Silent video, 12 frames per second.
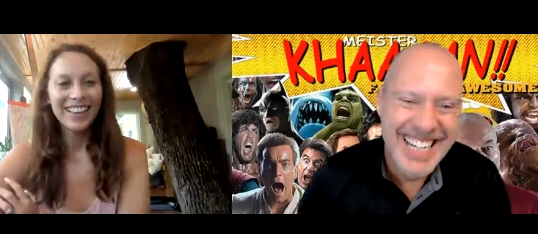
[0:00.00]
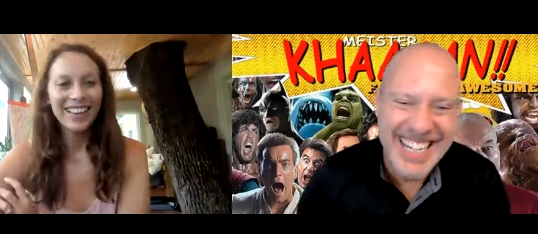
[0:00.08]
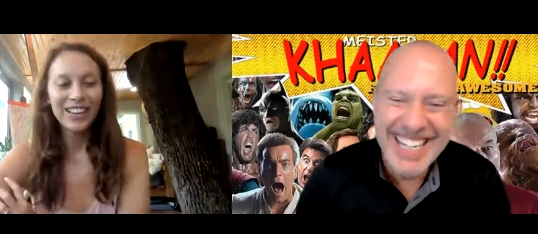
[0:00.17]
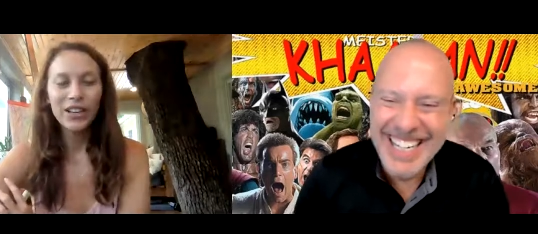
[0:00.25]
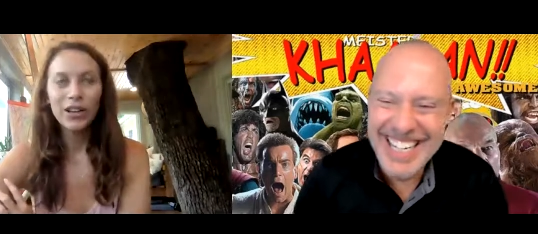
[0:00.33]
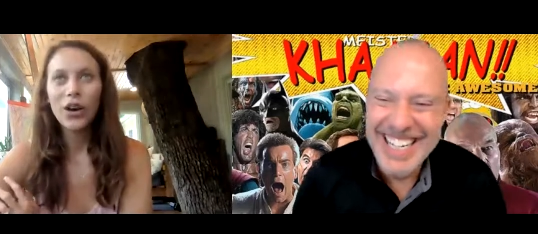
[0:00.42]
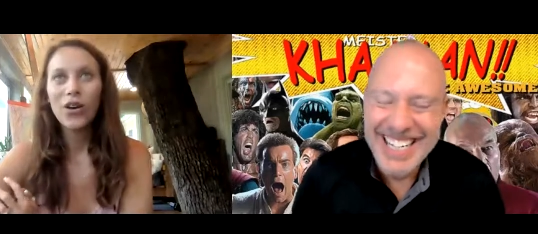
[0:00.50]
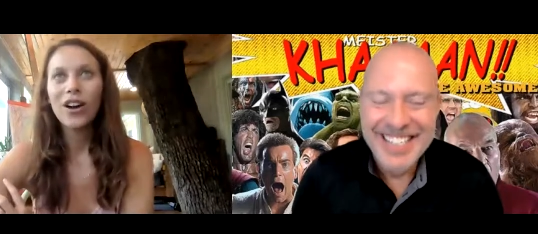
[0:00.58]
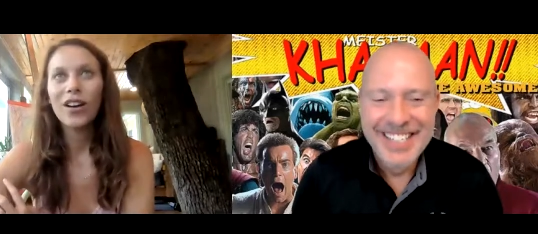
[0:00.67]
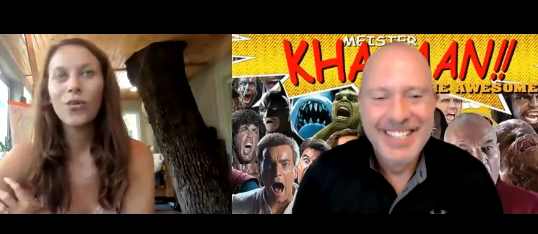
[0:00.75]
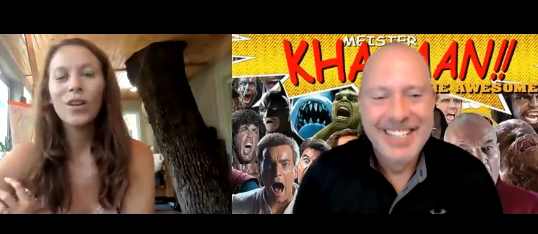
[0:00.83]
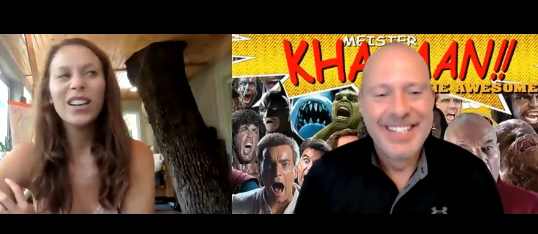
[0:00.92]
Speaker 1: you know,
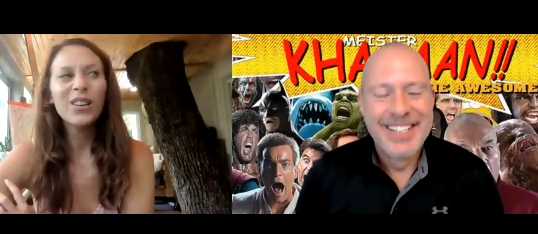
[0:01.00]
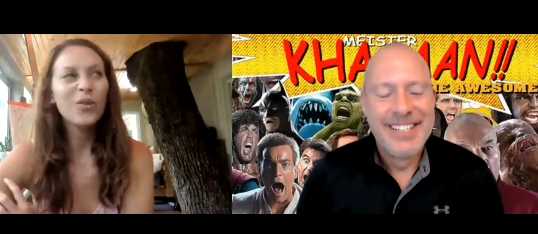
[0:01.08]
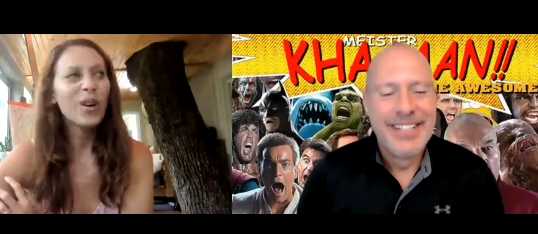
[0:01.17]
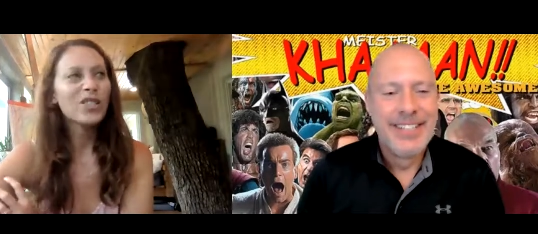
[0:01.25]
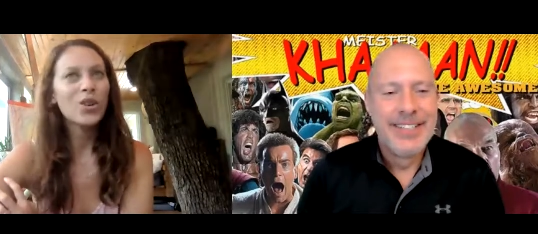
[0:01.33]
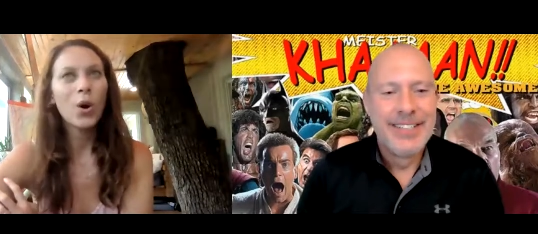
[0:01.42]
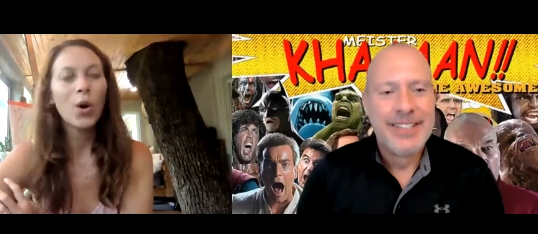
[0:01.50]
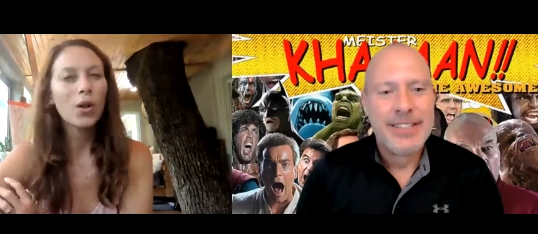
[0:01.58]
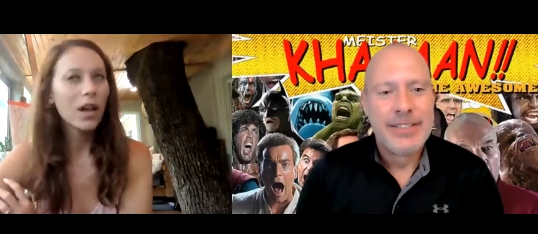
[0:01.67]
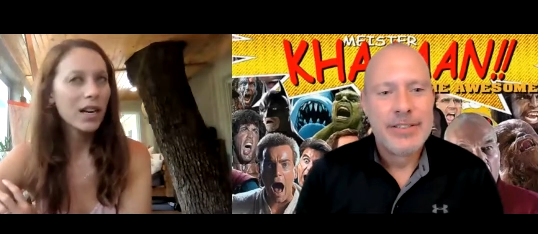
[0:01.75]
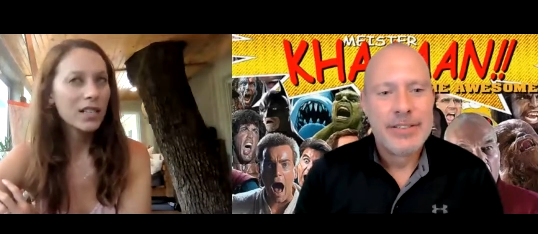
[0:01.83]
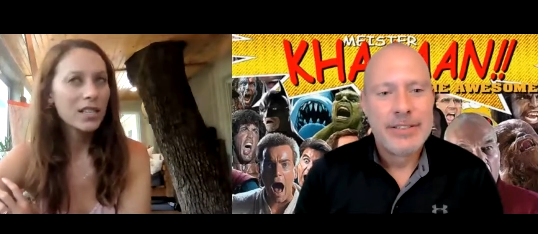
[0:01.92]
we didn't watch a whole
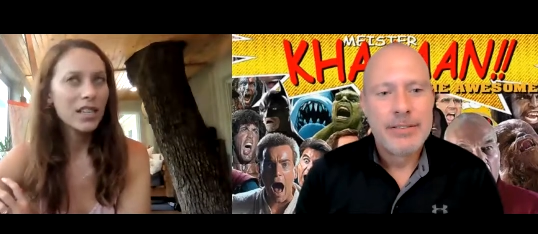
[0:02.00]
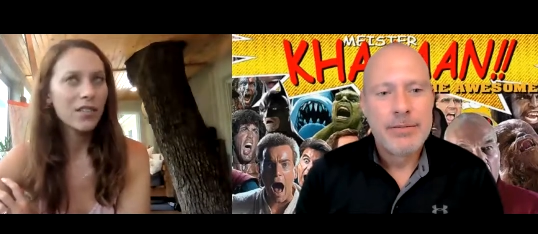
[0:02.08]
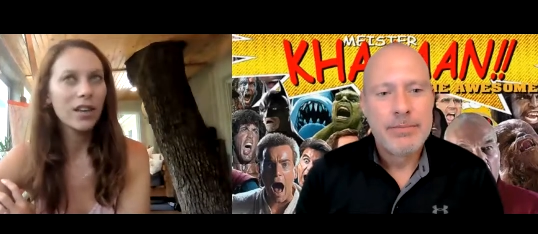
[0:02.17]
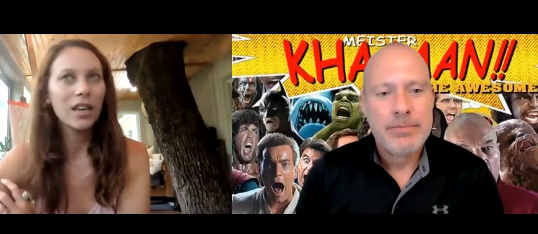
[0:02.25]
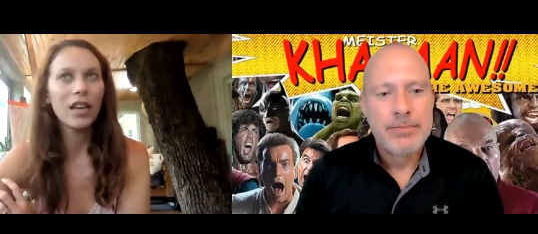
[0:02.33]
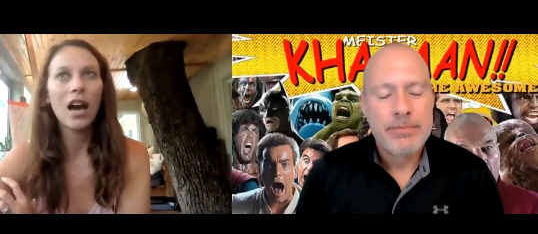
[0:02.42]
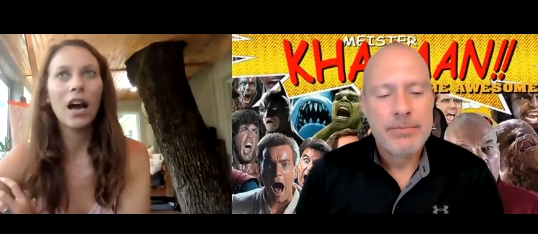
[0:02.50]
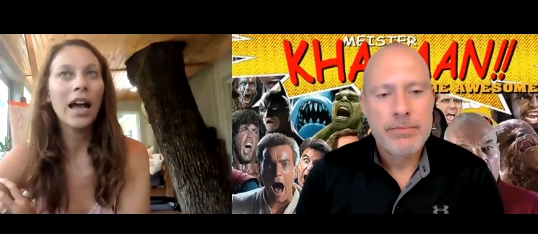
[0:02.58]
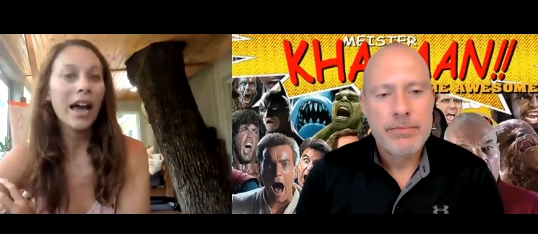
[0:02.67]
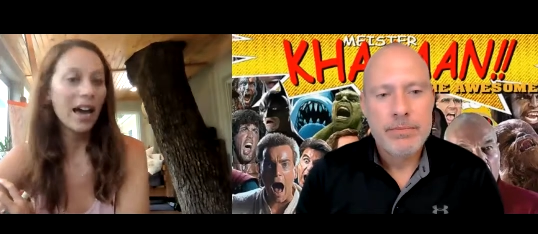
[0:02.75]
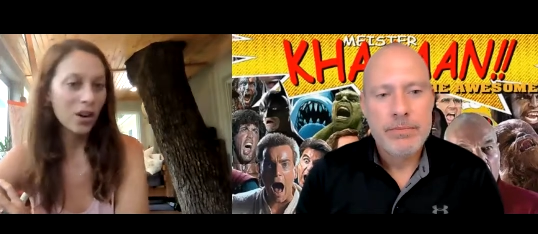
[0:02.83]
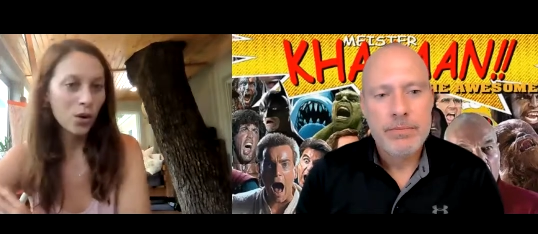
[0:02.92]
lot of TV. I
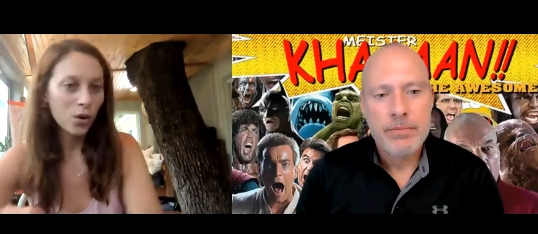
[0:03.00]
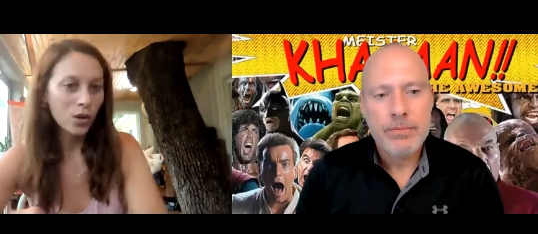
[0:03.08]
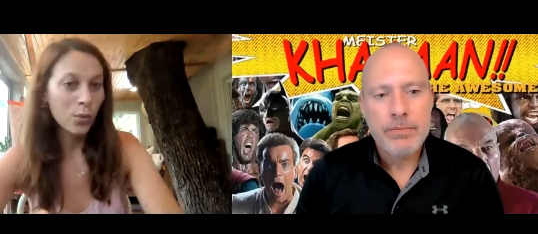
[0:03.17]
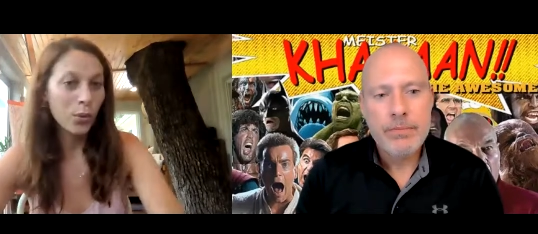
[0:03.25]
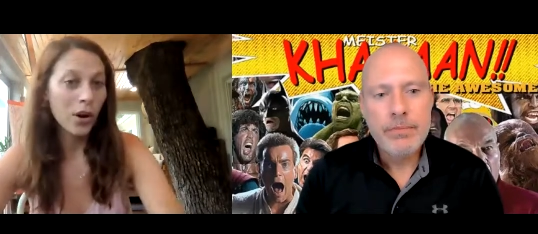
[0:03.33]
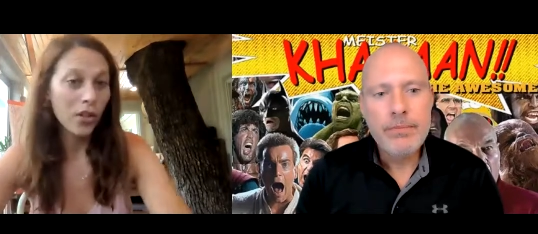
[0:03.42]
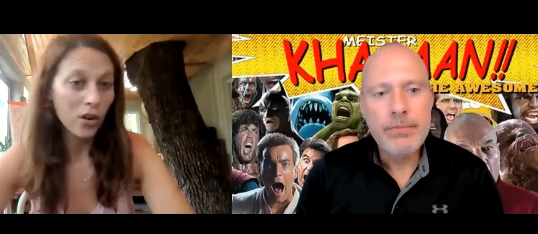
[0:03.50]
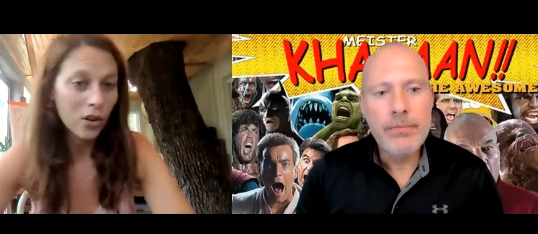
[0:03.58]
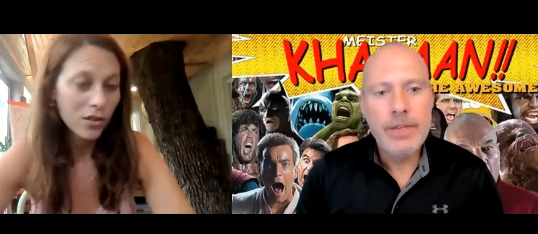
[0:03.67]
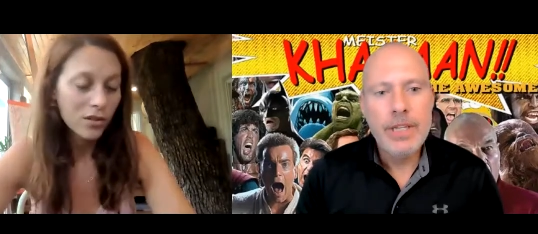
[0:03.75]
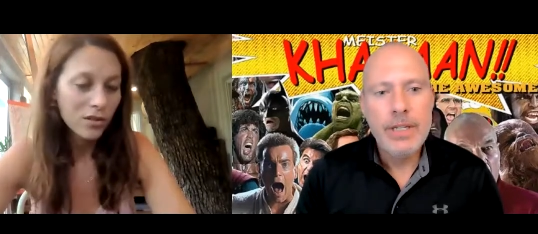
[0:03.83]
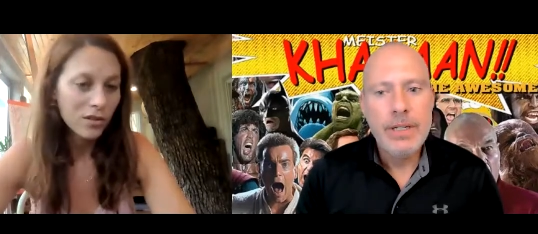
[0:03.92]
had an older
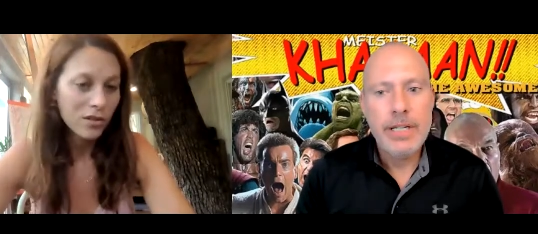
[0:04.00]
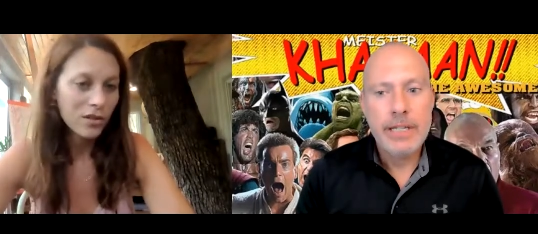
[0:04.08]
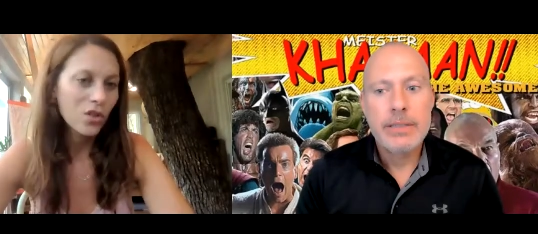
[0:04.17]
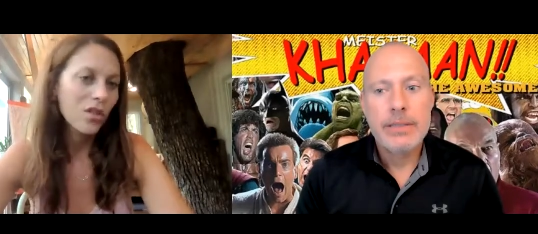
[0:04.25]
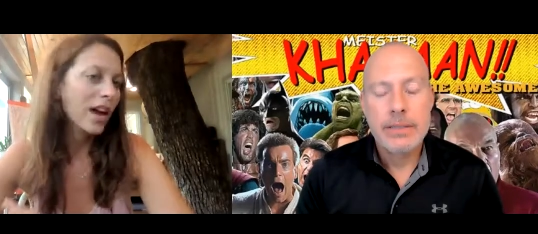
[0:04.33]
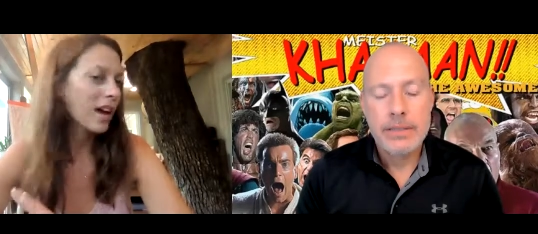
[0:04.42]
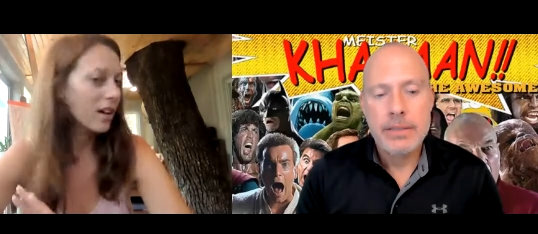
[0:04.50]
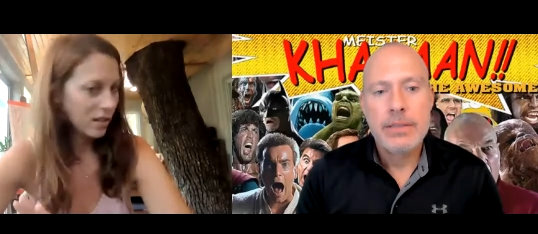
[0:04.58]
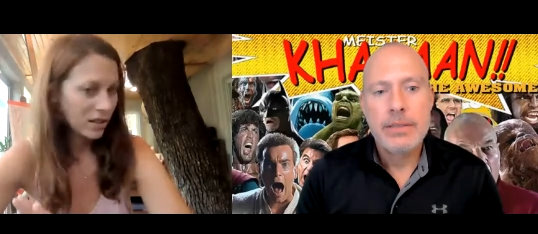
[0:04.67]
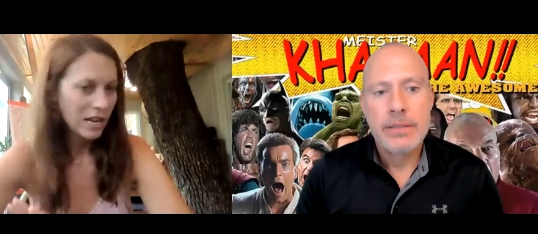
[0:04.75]
brother, so yeah. that